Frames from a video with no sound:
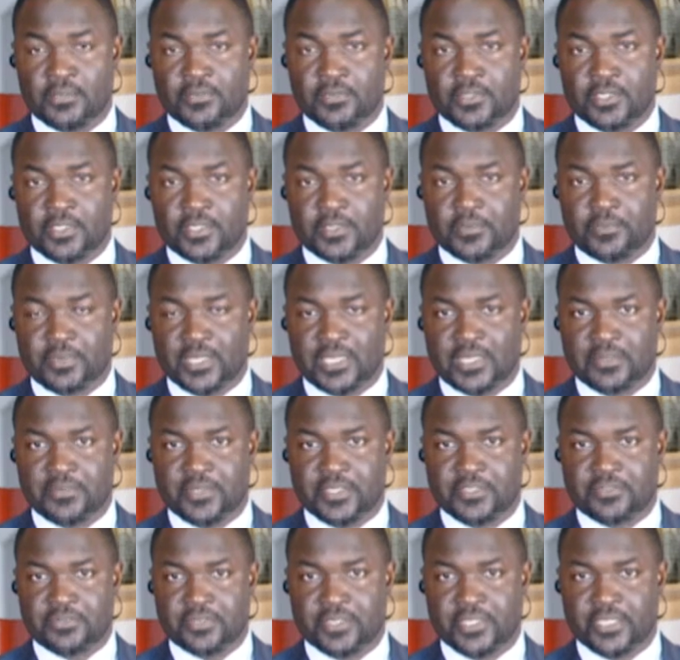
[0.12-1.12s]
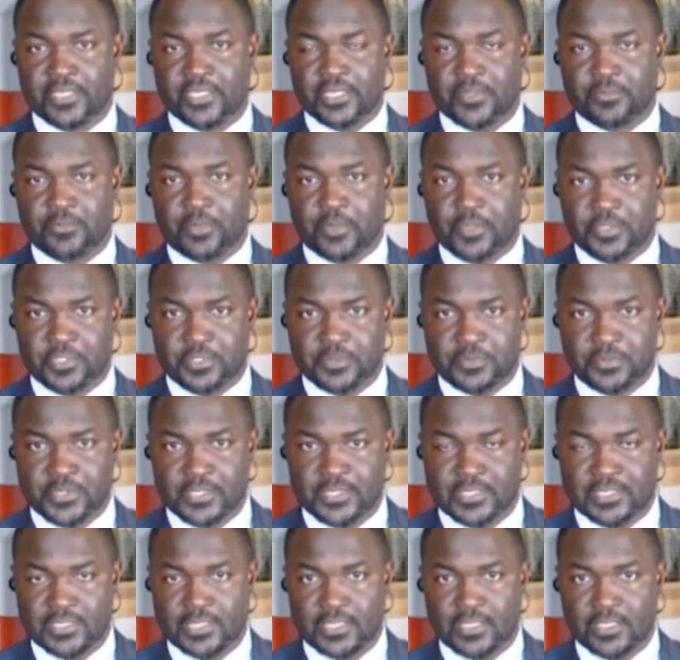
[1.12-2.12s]
The Parliamentary
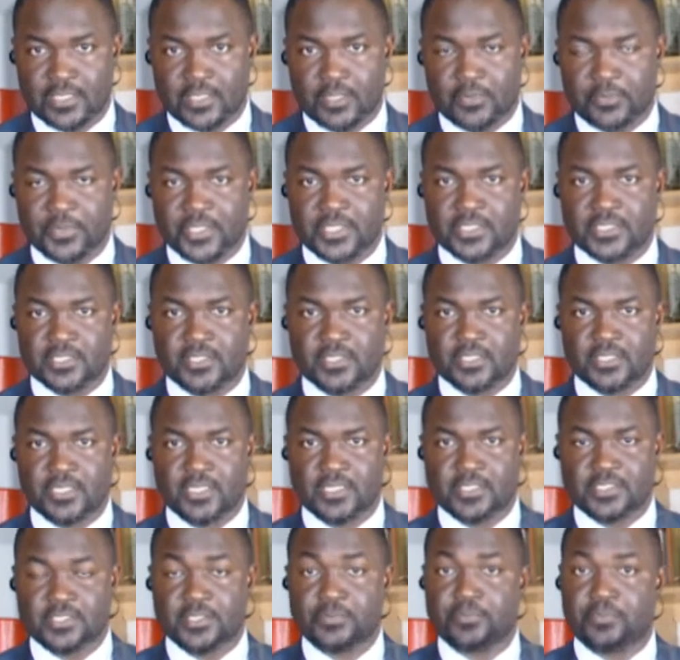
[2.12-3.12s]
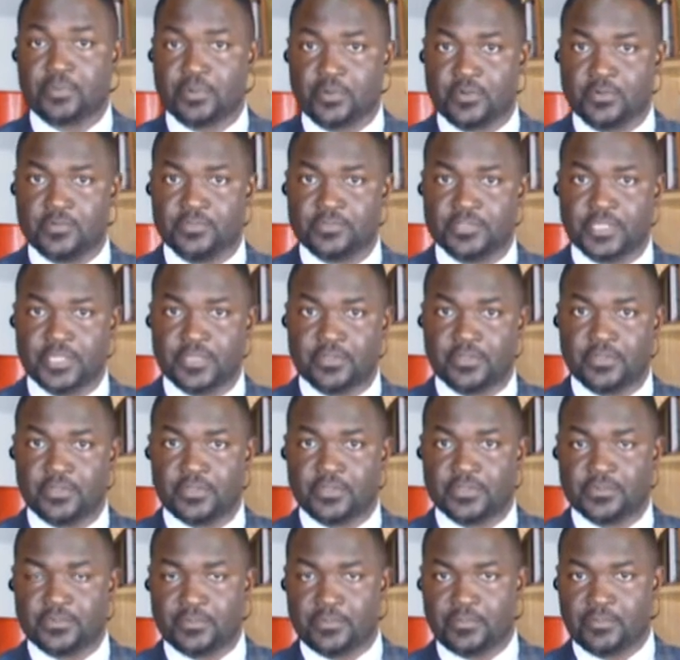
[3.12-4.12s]
Appointments uh, Committee has approved
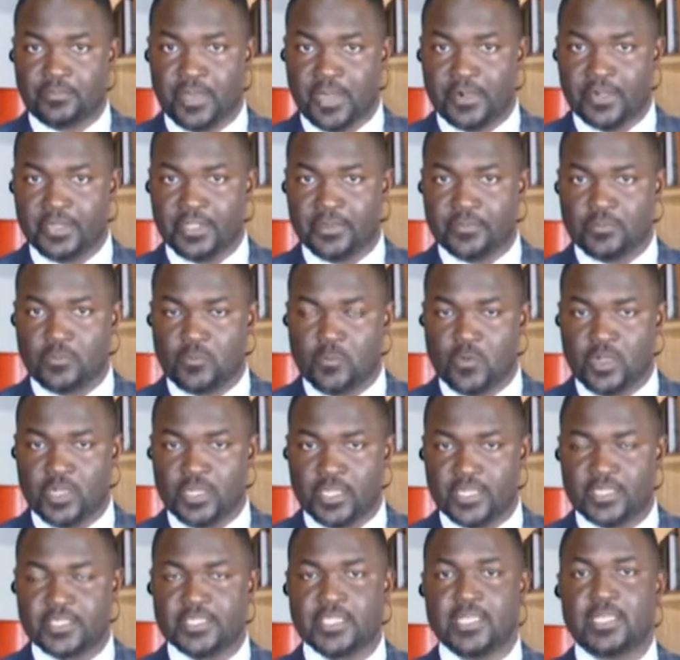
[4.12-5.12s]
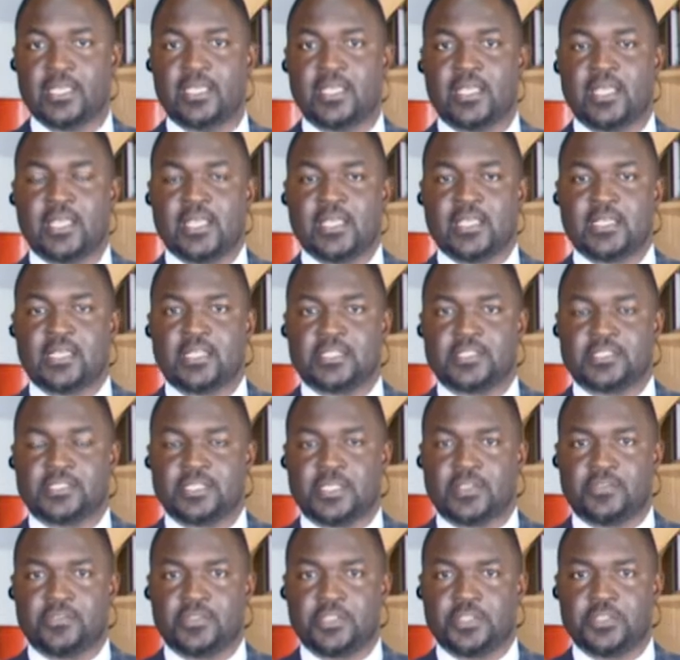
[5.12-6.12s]
Mariam Wangadia as
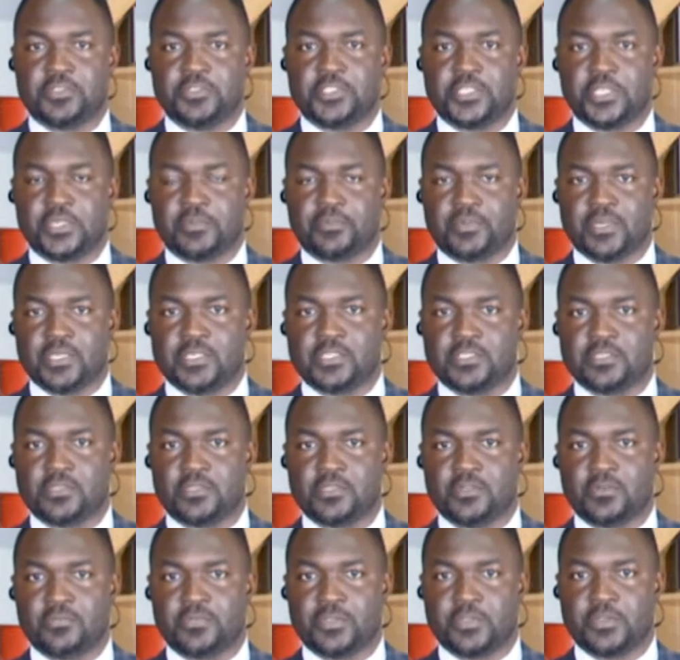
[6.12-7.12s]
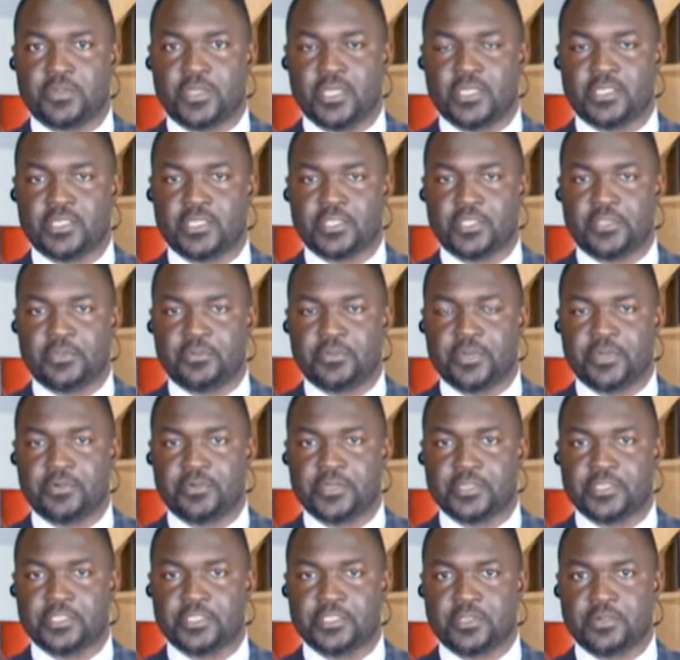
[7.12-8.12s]
the new chairperson of the Uganda Human
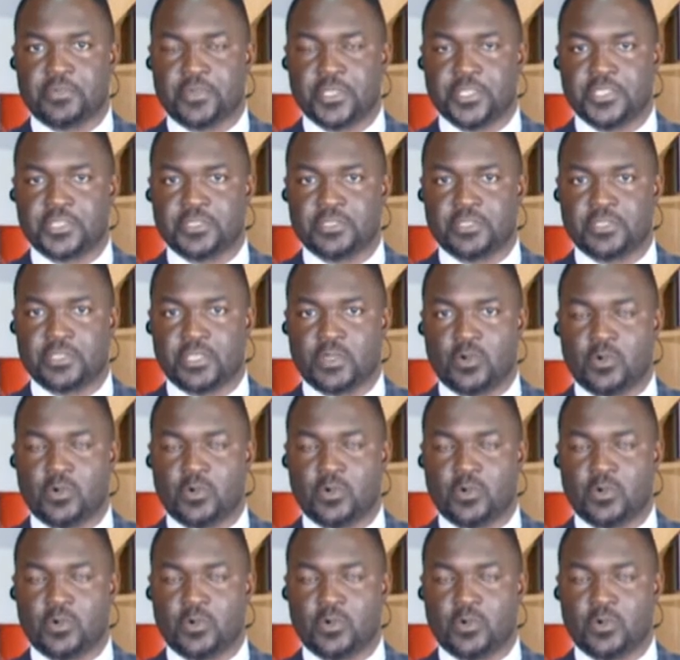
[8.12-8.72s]
Rights Commission.